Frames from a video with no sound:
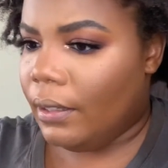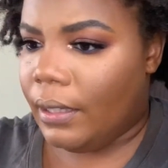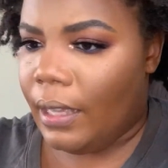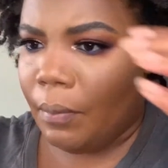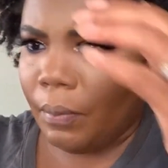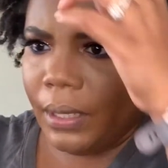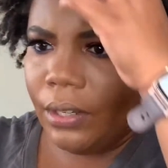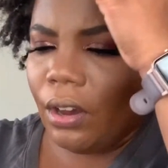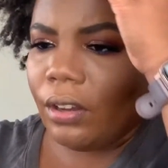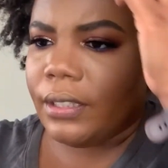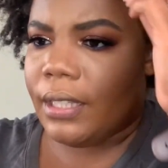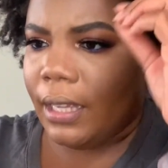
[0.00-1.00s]
can be
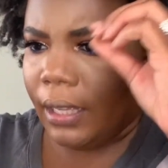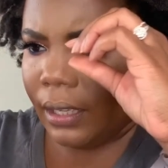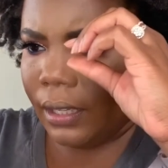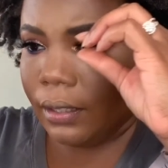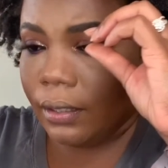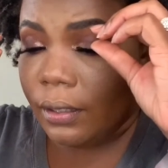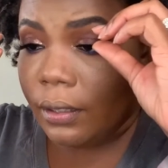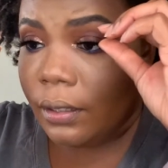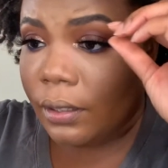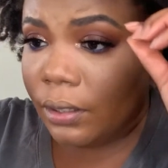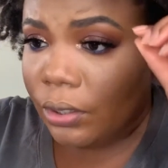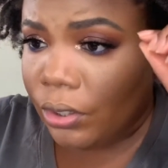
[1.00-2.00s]
daunting,
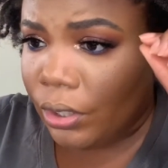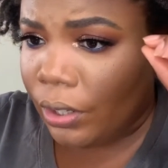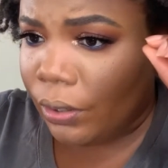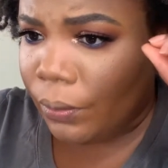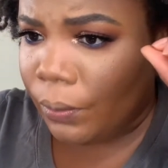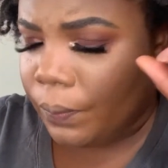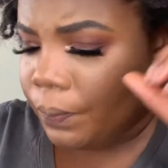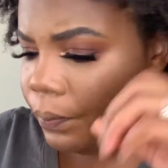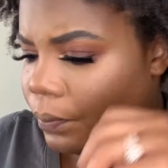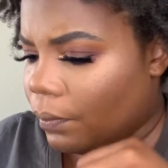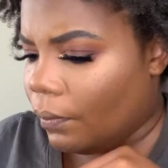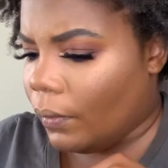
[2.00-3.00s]
you know,
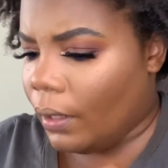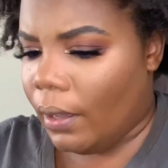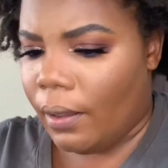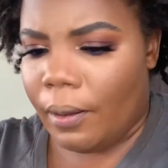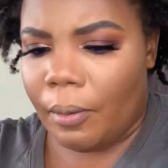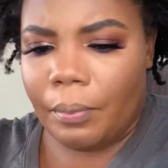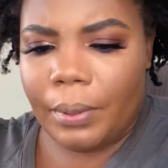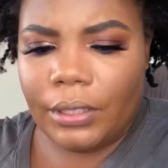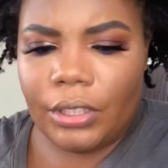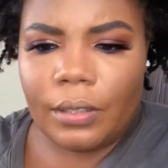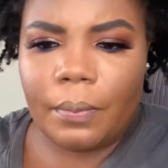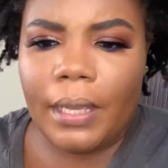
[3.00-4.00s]
but
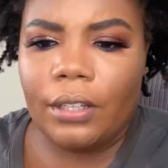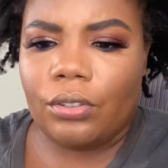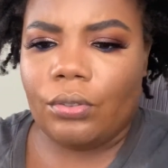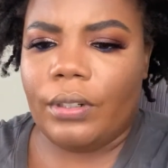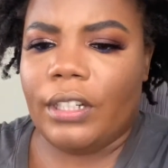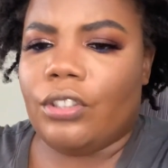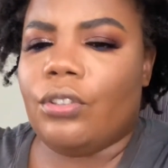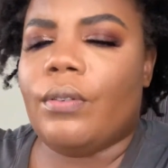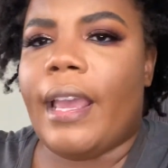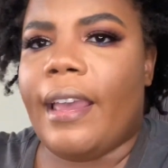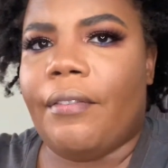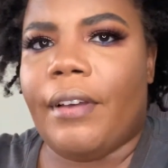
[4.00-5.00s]
just make sure that you
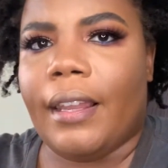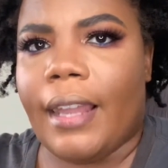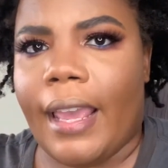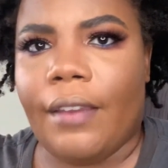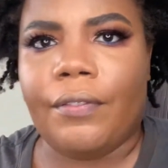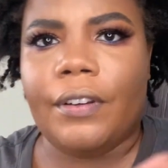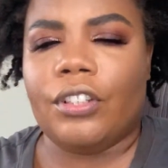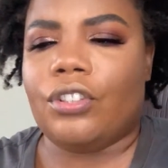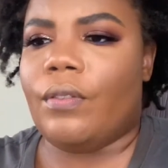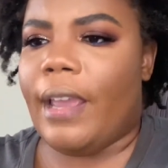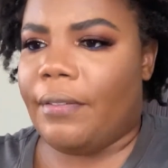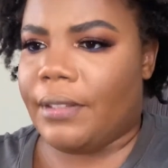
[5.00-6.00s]
have a life and that
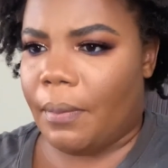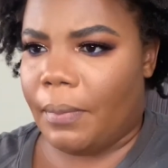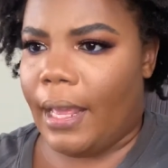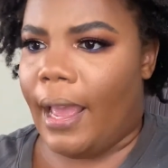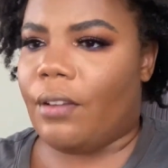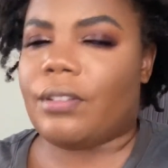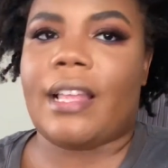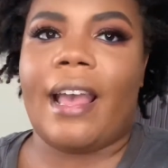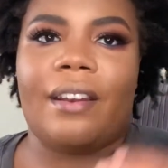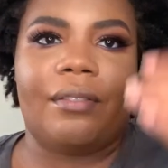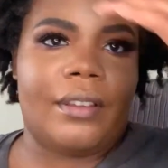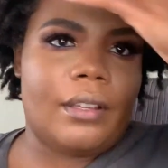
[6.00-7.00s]
you have something
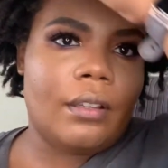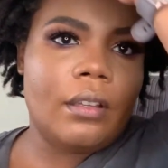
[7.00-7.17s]
outside of it.